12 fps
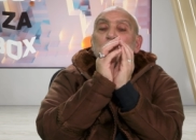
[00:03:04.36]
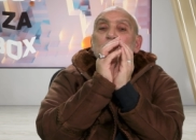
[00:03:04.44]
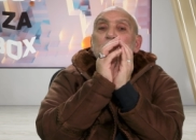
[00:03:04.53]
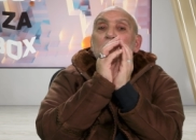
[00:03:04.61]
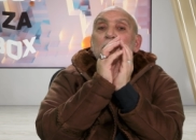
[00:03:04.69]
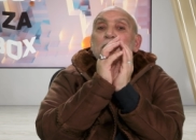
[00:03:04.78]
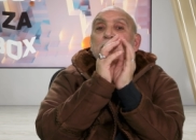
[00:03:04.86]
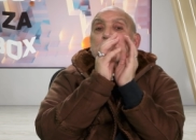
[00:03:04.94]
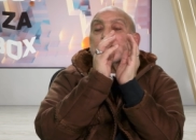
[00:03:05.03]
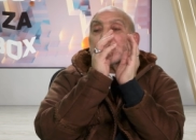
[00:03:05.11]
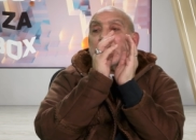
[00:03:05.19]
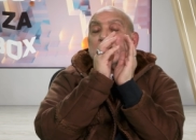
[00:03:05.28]
group of
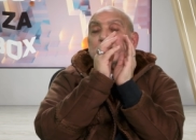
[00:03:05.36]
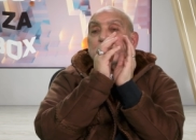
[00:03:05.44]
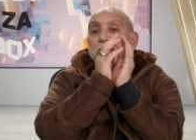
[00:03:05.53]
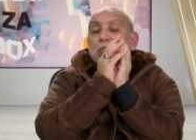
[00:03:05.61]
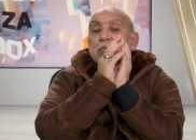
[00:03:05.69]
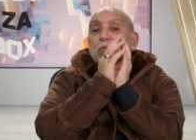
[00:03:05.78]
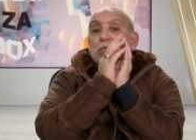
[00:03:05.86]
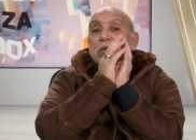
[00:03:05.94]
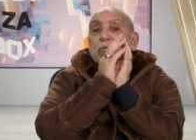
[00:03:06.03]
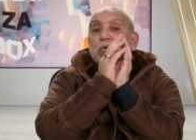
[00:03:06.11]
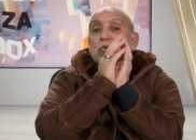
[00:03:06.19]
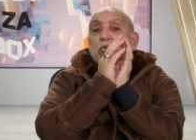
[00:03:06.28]
specialized people
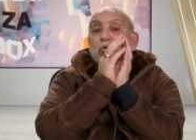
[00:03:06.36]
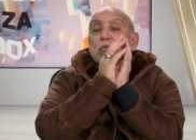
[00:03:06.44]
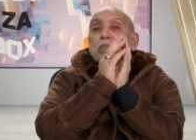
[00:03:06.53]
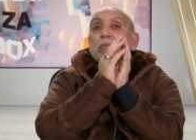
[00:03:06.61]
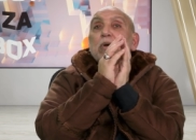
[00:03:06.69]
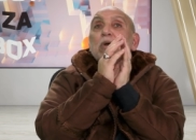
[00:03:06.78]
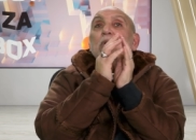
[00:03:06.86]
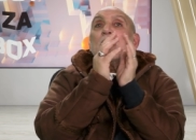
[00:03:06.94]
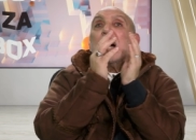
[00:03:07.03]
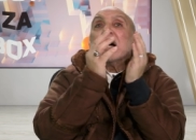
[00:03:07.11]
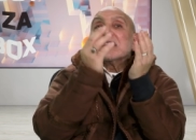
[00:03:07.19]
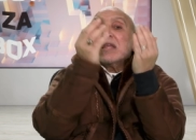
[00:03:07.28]

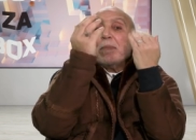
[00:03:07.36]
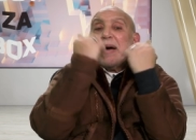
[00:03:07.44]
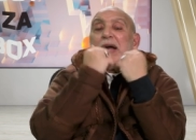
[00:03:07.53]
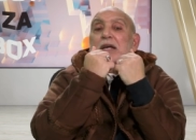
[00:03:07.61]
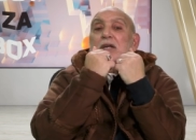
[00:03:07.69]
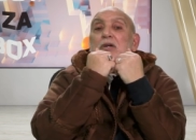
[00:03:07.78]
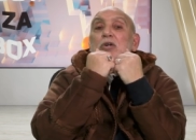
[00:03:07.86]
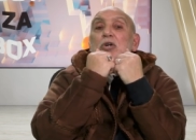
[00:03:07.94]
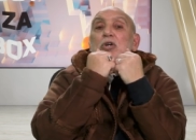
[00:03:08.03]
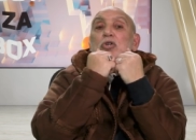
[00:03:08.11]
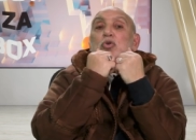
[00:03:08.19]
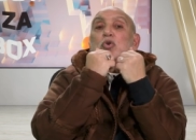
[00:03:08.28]
at the back
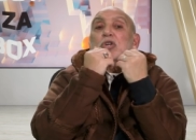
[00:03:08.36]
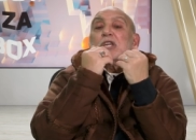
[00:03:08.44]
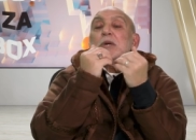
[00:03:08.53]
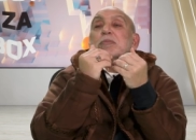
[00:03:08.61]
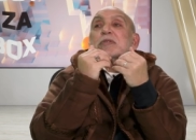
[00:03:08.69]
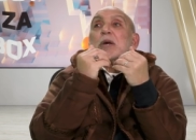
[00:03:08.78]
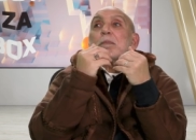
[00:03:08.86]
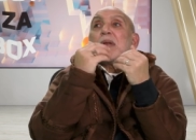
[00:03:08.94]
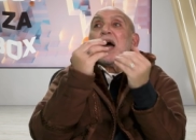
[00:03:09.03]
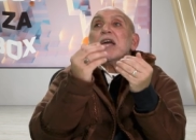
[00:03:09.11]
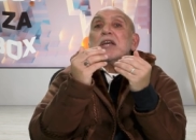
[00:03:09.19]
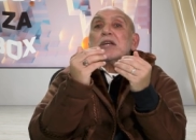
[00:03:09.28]
to keep
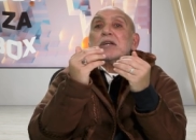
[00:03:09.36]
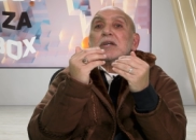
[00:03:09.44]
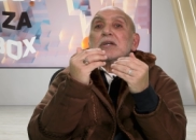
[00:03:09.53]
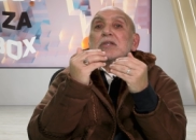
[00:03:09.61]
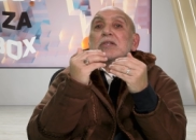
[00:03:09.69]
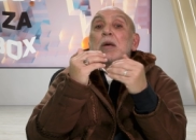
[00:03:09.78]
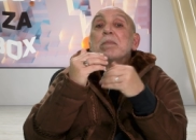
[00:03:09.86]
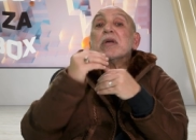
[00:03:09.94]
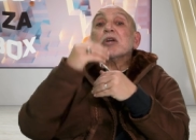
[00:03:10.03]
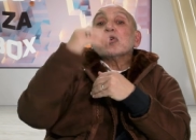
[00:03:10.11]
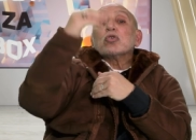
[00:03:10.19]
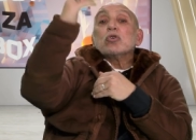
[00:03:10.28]
supplying the
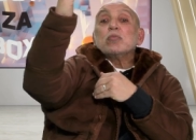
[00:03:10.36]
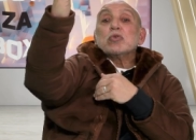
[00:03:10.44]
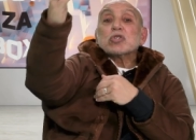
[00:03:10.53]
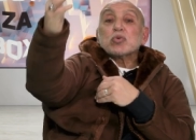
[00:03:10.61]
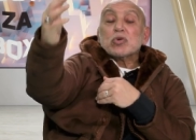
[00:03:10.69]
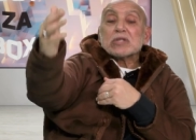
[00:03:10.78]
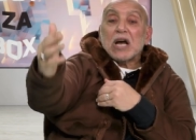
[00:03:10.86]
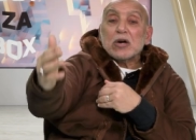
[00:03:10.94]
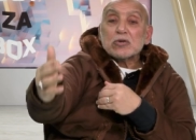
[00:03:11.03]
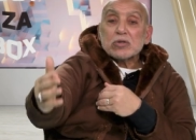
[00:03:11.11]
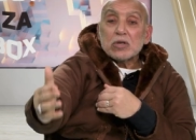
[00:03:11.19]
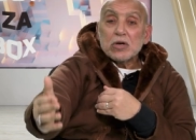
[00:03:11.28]
big group which went
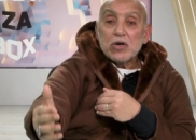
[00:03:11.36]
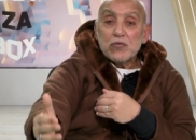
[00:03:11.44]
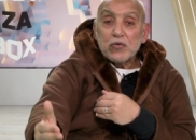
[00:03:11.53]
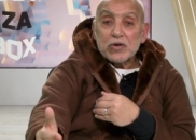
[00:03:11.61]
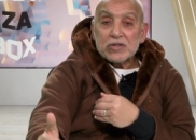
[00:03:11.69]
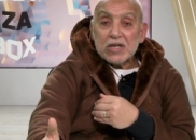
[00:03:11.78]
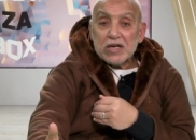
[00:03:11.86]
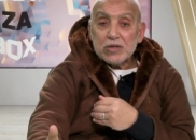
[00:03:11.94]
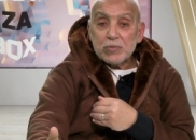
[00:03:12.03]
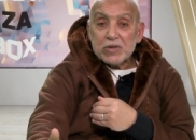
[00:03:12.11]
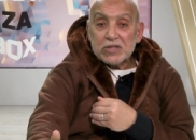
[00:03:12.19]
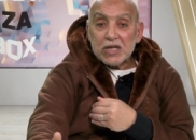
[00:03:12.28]
out for
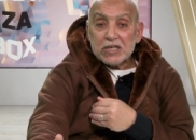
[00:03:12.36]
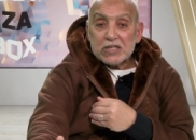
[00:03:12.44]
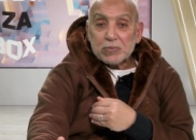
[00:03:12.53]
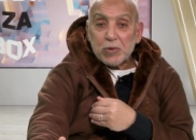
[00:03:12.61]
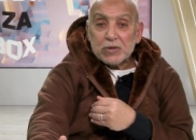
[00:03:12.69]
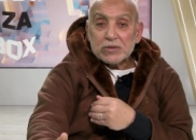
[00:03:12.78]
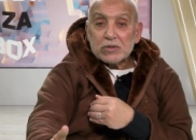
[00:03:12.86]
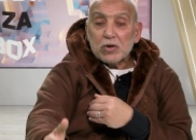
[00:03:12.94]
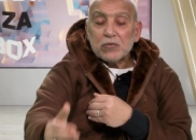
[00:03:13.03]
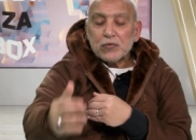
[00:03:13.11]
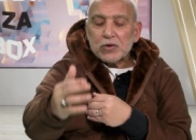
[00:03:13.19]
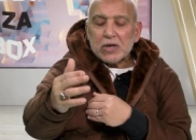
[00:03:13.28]
the humanitarian
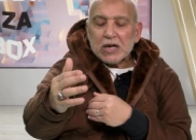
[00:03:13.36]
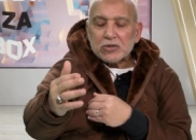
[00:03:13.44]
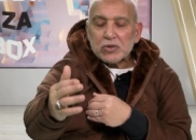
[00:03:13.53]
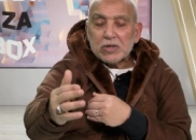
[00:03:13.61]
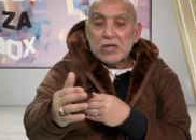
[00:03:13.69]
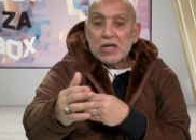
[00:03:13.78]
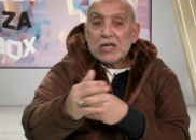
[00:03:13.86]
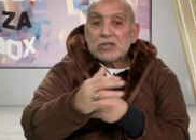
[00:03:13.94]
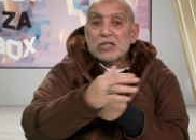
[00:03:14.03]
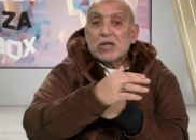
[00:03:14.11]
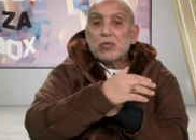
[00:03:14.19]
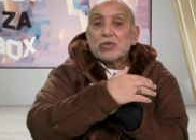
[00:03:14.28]
response or for actually
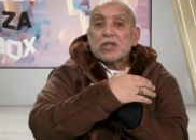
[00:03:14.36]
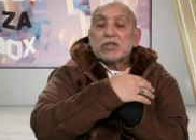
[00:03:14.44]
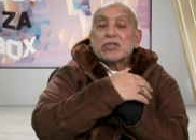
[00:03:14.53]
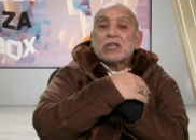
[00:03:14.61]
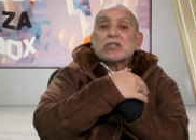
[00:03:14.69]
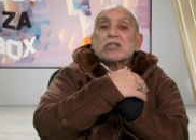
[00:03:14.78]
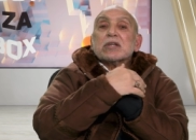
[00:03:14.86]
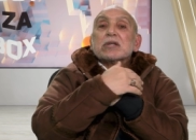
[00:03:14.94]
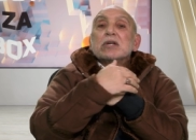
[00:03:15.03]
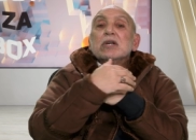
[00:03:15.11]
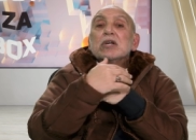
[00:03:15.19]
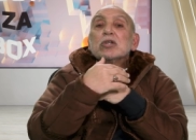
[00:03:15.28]
deal with the
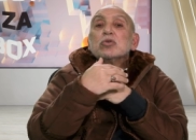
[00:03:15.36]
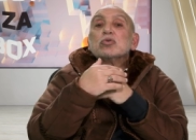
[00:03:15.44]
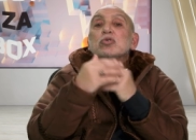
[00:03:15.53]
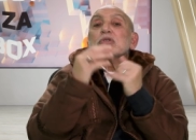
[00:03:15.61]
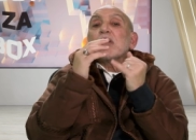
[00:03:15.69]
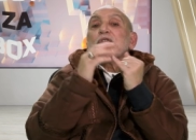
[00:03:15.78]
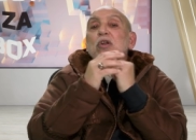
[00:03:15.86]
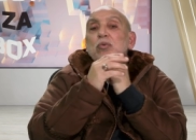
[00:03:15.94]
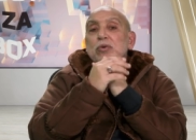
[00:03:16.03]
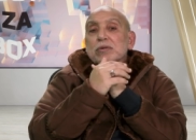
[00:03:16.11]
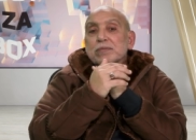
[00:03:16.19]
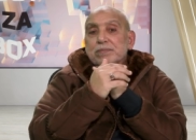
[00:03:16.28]
disaster to do the
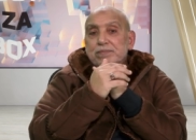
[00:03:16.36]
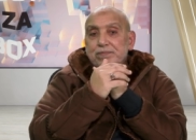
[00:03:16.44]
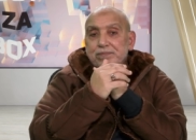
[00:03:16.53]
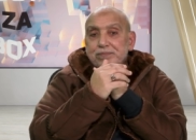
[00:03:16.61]
following.